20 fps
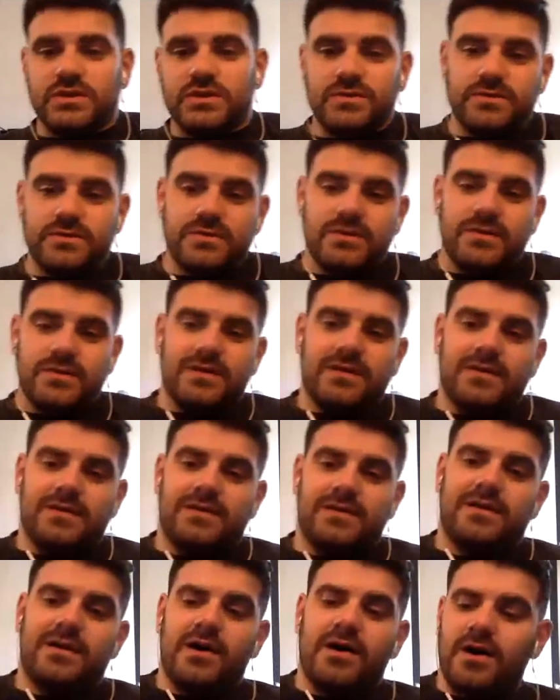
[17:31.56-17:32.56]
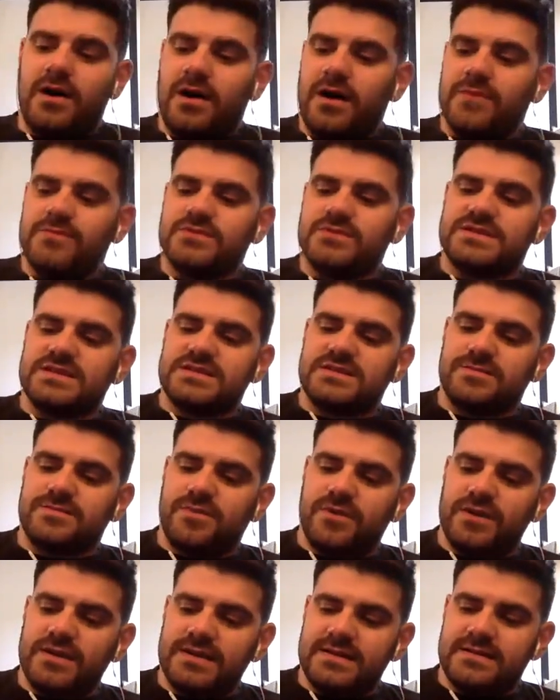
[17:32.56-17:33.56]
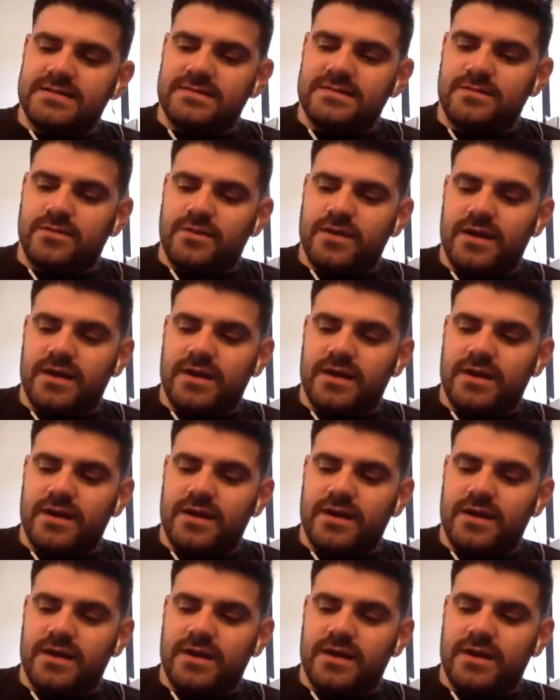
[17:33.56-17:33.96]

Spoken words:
So, I was disappointed